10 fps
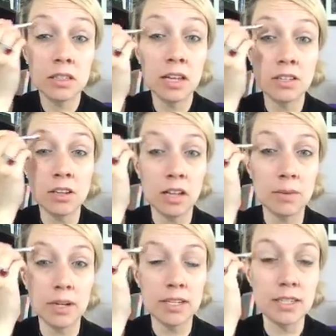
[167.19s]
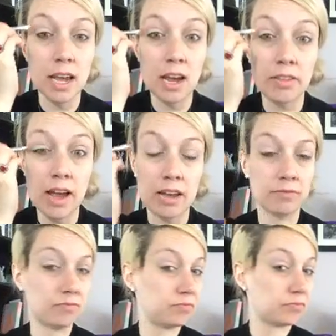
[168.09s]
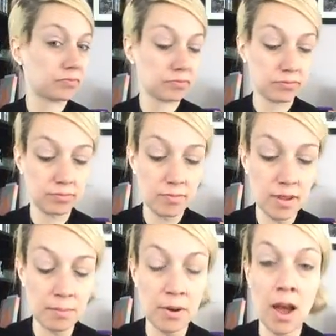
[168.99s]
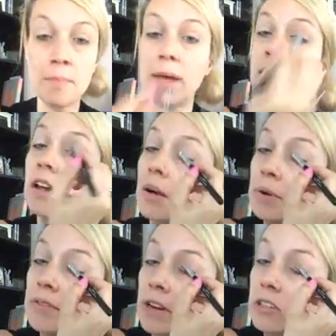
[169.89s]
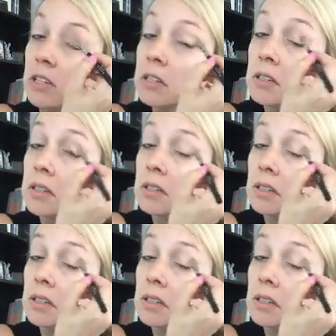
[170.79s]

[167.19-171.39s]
That's all I'm going to say on that. Not banking on perfection.